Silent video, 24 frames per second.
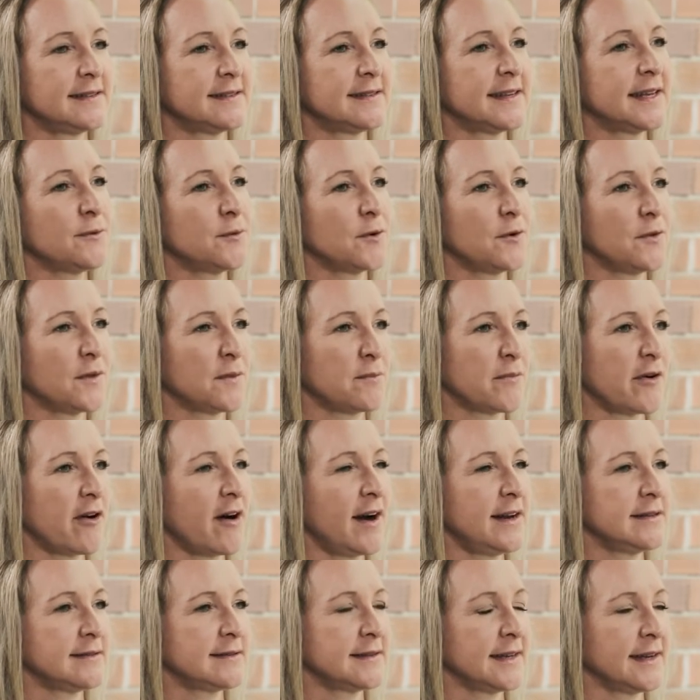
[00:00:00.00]
See what the
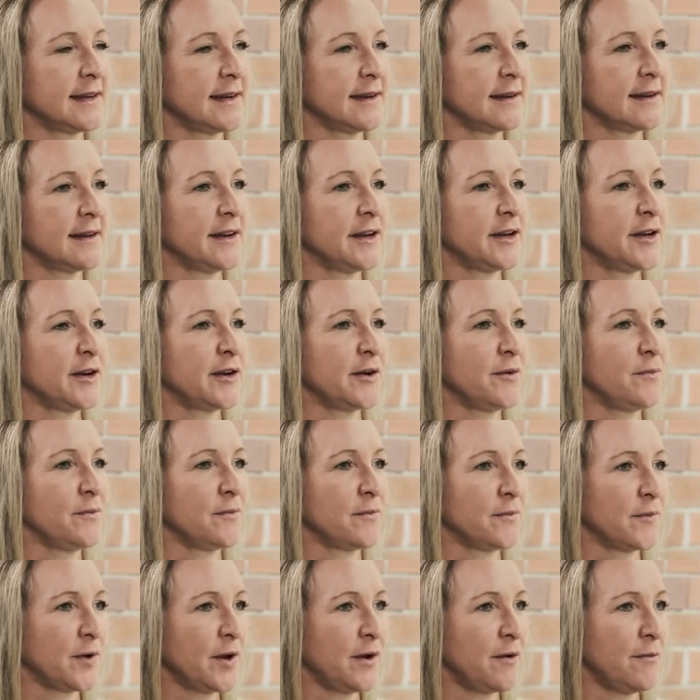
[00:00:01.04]
pricing
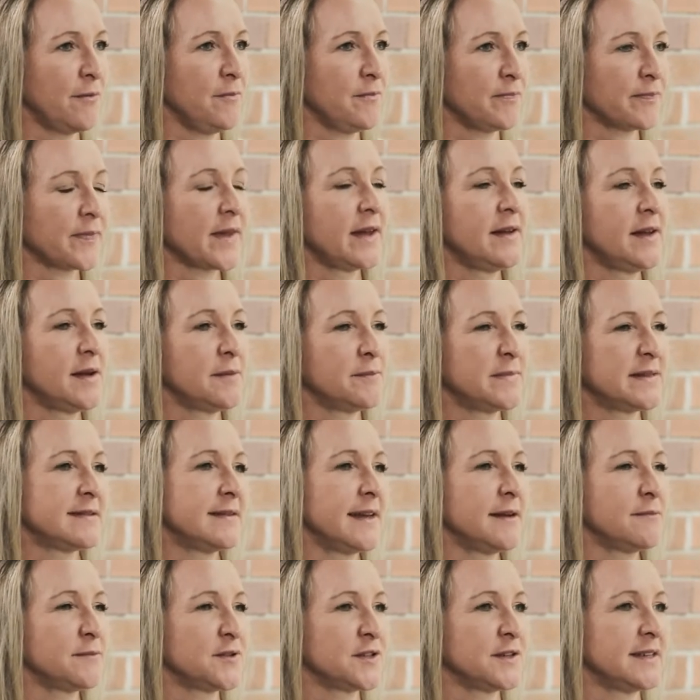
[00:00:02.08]

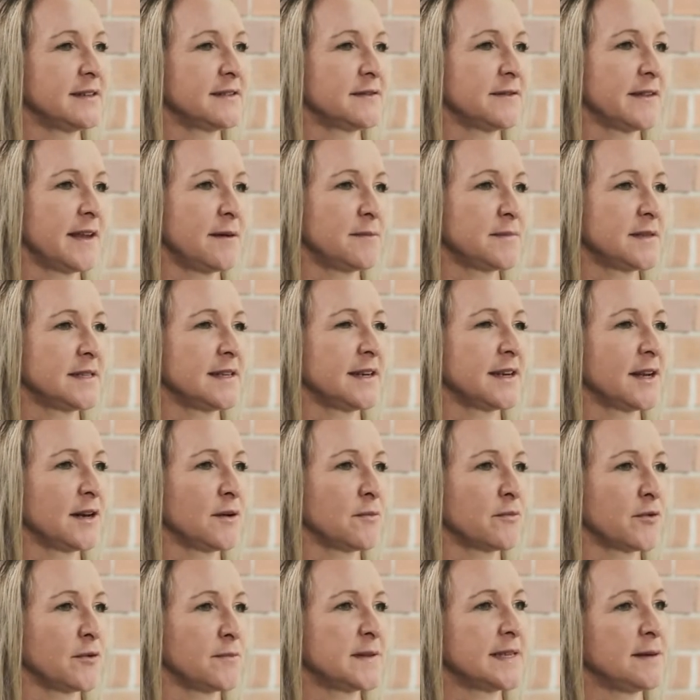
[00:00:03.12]
perception is for that particular
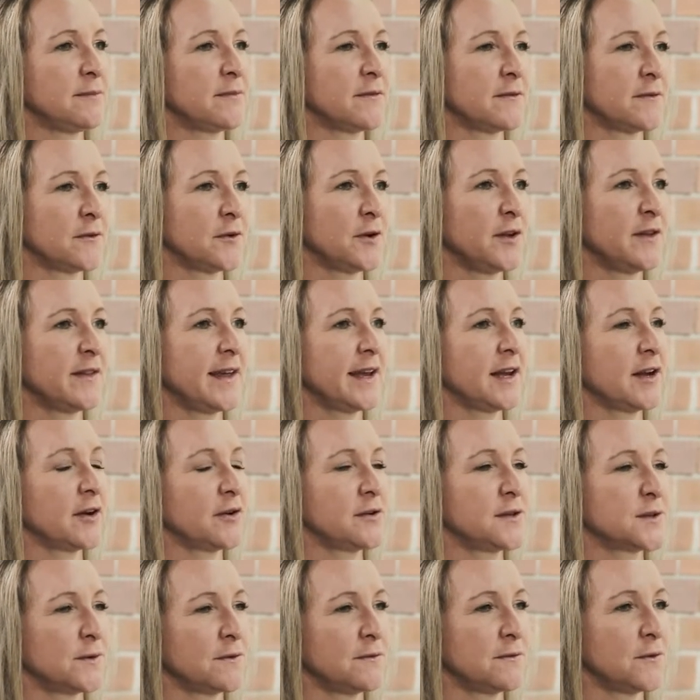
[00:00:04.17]
property before you then go
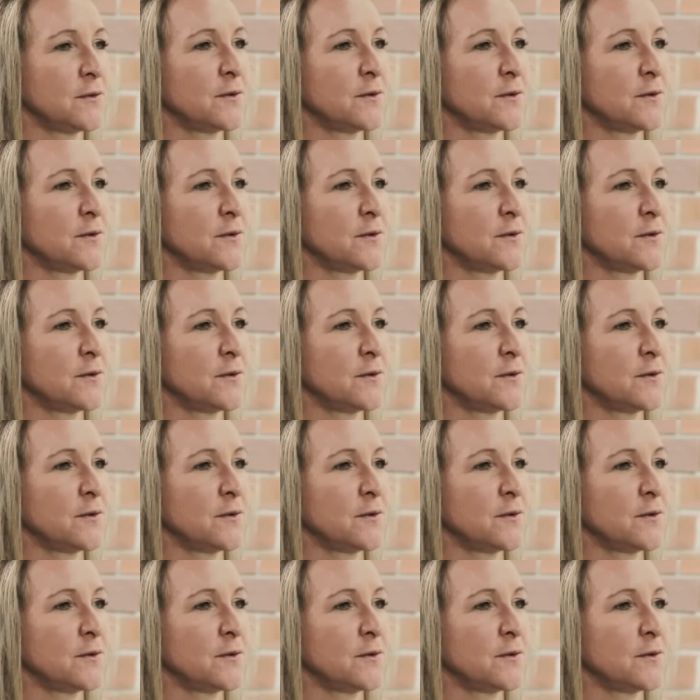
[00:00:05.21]
to a full